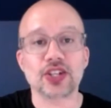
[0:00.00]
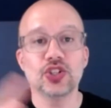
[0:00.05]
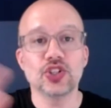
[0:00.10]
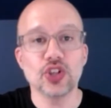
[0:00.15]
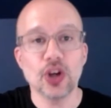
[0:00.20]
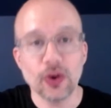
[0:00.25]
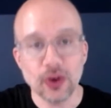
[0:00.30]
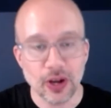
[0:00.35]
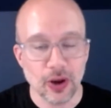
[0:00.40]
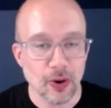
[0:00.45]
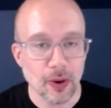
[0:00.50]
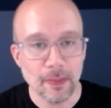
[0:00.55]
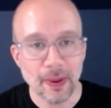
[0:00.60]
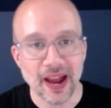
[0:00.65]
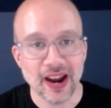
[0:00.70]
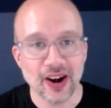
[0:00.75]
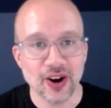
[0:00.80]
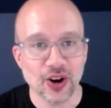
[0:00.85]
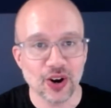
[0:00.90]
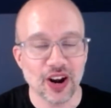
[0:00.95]
Don't go a
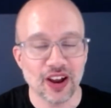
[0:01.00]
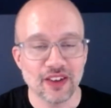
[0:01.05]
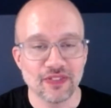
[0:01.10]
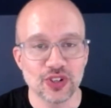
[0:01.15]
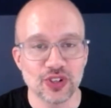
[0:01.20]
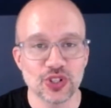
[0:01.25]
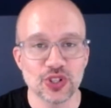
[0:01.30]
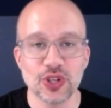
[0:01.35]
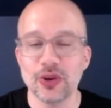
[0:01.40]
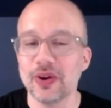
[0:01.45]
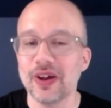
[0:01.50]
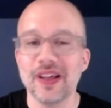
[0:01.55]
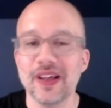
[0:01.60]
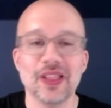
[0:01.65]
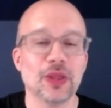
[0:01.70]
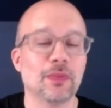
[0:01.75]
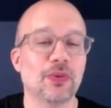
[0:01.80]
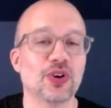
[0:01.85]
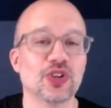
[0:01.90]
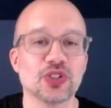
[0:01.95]
paragraph or 2.
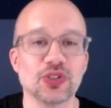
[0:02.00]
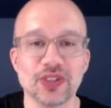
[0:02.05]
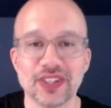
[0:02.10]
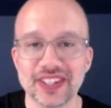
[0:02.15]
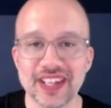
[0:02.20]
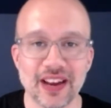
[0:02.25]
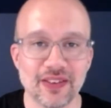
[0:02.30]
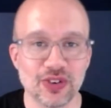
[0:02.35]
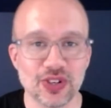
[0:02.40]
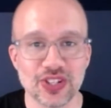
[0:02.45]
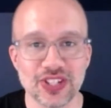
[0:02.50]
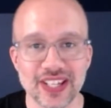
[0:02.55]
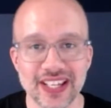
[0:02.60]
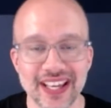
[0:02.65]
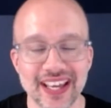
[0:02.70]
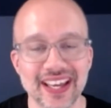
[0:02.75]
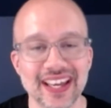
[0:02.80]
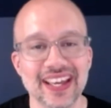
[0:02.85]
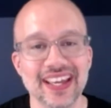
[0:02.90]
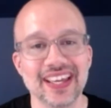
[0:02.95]
The person will never see
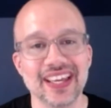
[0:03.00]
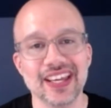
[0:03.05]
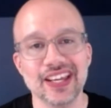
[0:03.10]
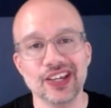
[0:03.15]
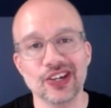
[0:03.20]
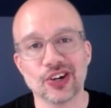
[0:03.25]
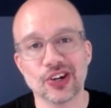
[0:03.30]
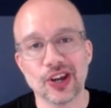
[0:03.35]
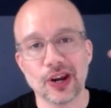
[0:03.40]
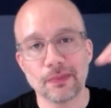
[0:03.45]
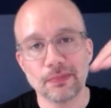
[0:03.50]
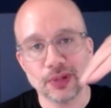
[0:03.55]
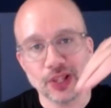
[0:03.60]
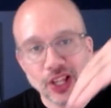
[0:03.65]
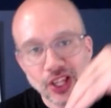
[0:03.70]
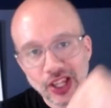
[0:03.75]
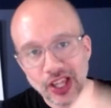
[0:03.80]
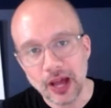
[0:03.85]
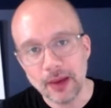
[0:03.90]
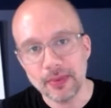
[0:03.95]
it, and you're going to
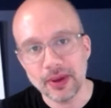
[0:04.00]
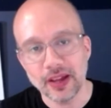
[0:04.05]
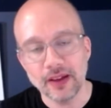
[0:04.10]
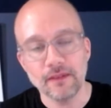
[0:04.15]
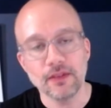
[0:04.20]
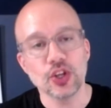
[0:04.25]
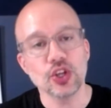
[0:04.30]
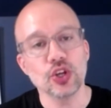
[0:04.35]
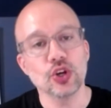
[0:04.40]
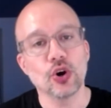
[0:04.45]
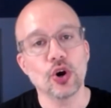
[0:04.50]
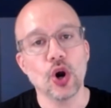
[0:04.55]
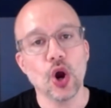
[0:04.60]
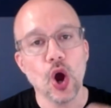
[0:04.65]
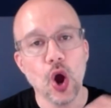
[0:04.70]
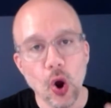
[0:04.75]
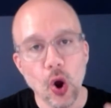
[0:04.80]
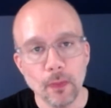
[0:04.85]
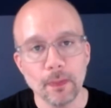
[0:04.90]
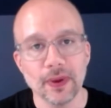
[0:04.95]
plummet your
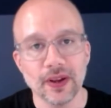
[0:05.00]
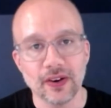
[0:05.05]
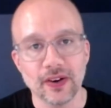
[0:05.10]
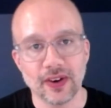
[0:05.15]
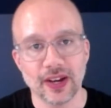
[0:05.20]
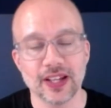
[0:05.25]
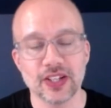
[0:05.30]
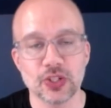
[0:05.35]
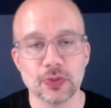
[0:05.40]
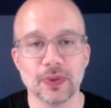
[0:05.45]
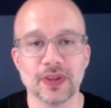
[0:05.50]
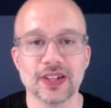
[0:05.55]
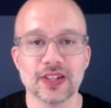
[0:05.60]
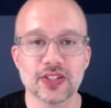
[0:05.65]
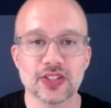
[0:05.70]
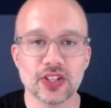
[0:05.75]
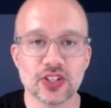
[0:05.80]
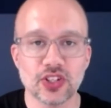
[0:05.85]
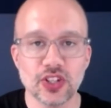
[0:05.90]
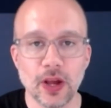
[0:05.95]
open rates because
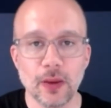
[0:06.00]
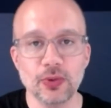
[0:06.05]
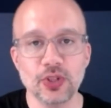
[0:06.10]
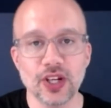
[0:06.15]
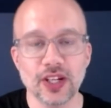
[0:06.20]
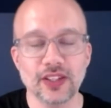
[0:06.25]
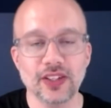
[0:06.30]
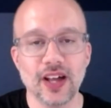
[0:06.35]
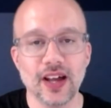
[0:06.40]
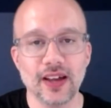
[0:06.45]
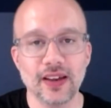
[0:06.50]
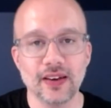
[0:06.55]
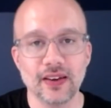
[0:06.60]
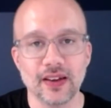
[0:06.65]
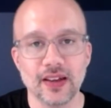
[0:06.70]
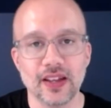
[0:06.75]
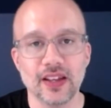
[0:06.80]
the subject line,